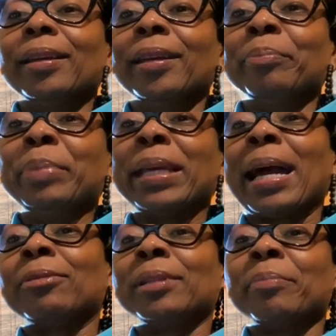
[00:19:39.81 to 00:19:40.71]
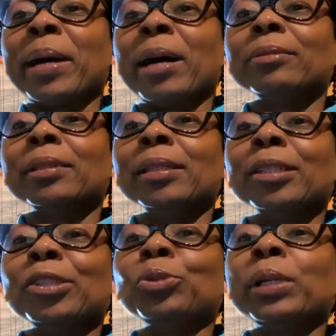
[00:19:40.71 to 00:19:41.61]
and be out and about and
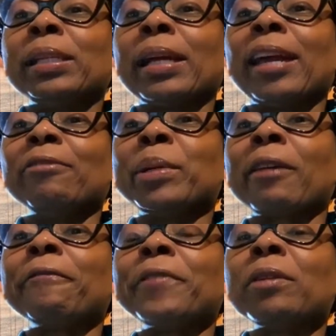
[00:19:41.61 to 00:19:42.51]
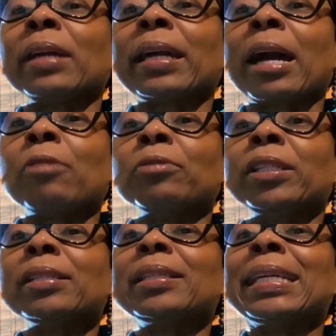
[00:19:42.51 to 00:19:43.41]
enjoy life, but I felt like I was
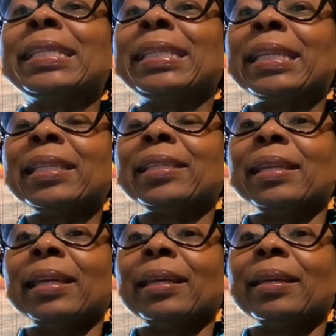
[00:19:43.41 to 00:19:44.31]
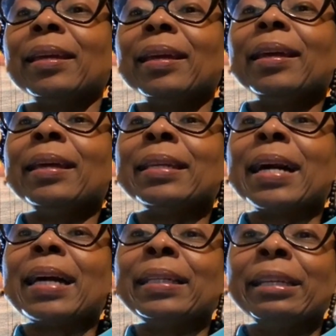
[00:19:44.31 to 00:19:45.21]
just existing and
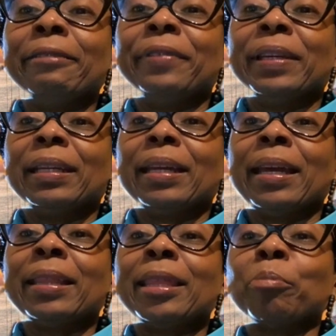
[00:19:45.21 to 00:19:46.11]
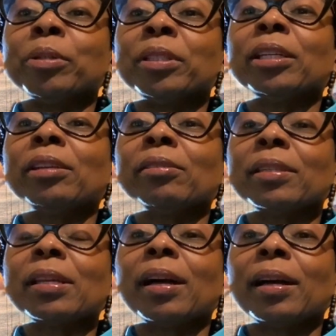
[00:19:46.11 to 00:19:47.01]
not living at that particular
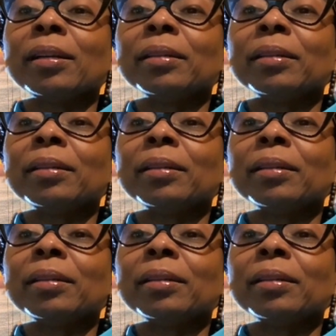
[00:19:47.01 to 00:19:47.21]
time.